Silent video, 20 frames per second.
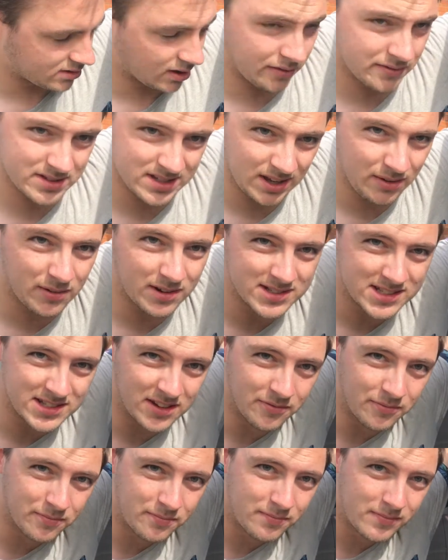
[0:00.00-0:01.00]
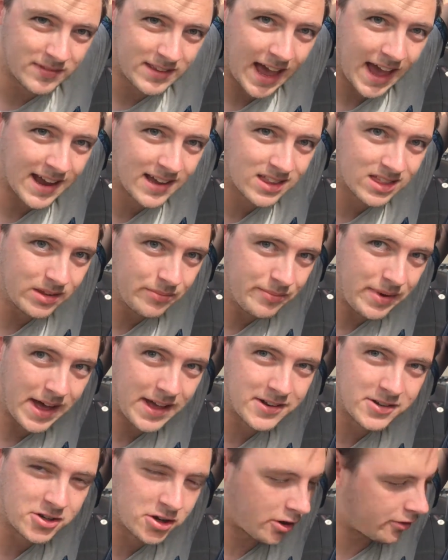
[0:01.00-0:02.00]
So obviously once you've taken the
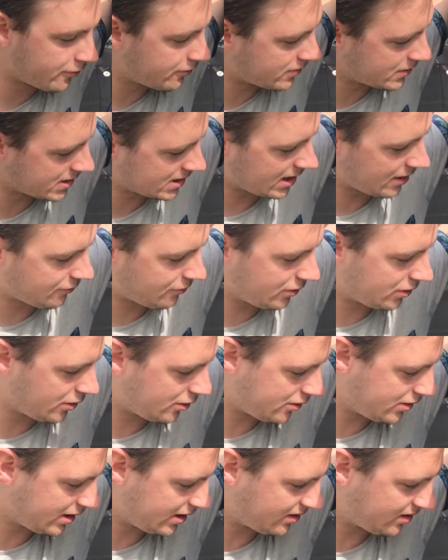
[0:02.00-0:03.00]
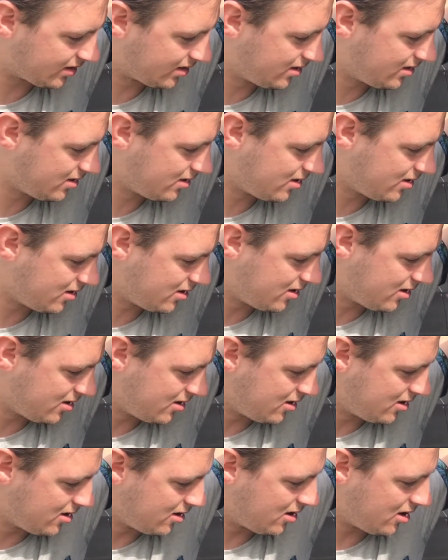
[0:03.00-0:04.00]
badge off, you're left with all this
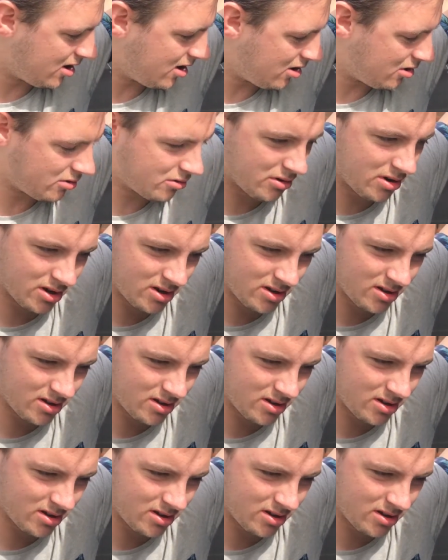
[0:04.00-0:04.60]
old